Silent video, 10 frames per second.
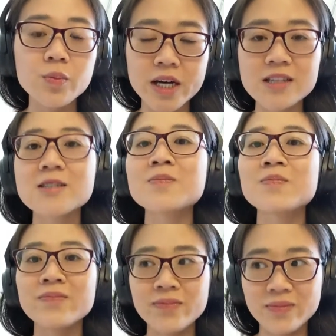but
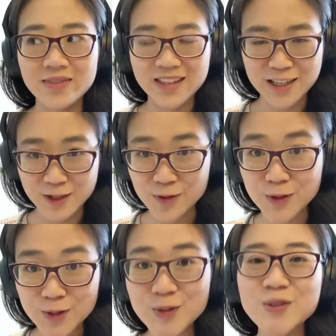if
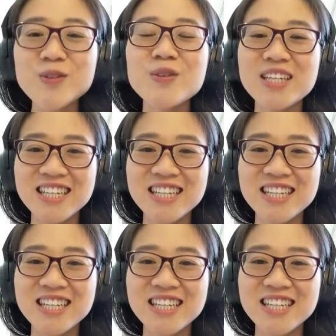you do,